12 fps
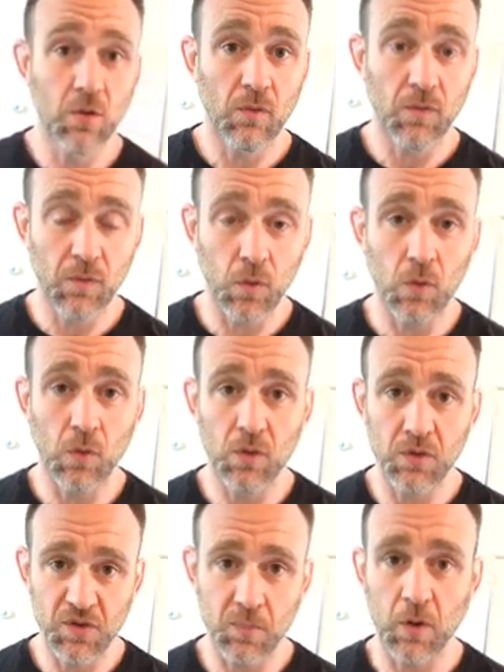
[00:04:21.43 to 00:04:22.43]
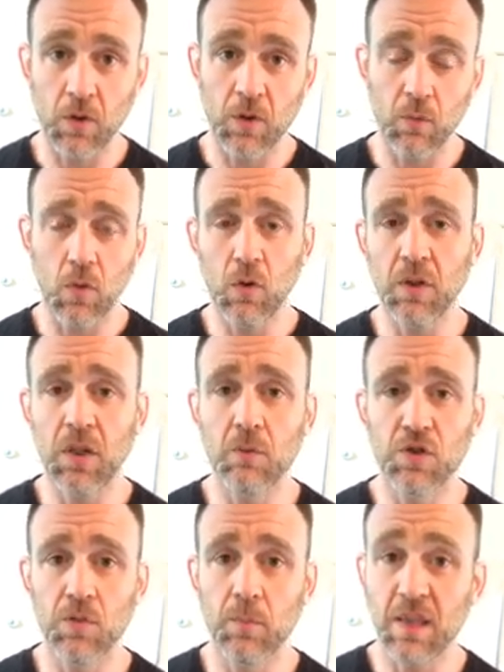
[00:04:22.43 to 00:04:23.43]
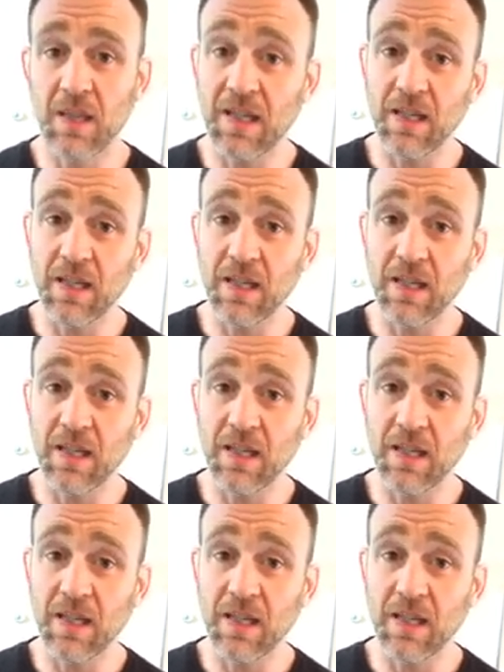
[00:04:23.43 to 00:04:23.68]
full sparring or rolling, which would be the